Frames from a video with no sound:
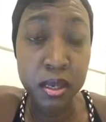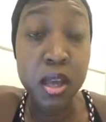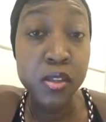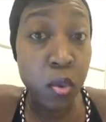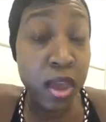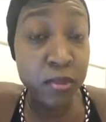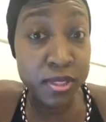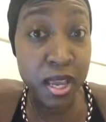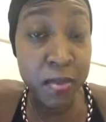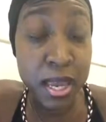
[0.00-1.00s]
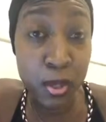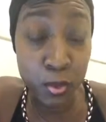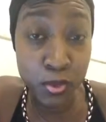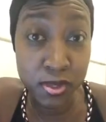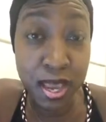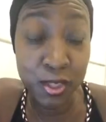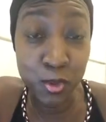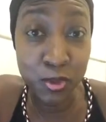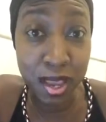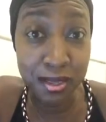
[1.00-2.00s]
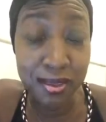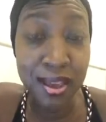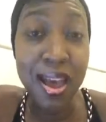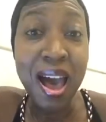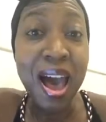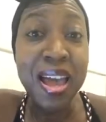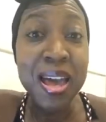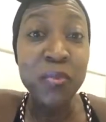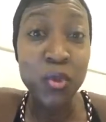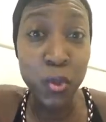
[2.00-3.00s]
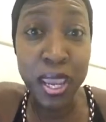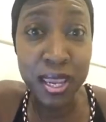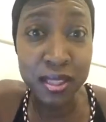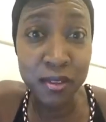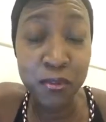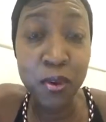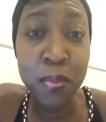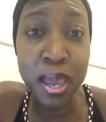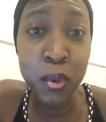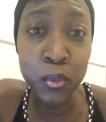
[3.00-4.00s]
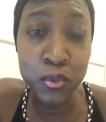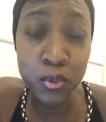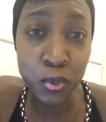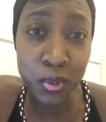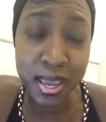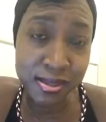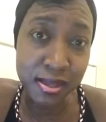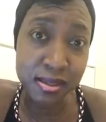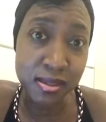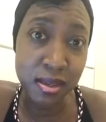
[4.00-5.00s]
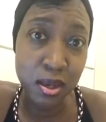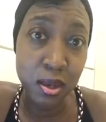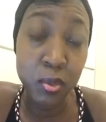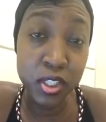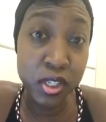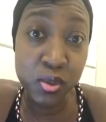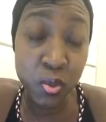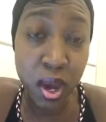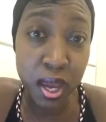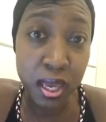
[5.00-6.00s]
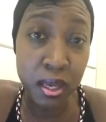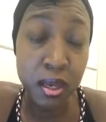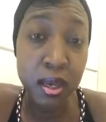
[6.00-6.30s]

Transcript: So every time I do that, I am drained from my own soul essence, which is why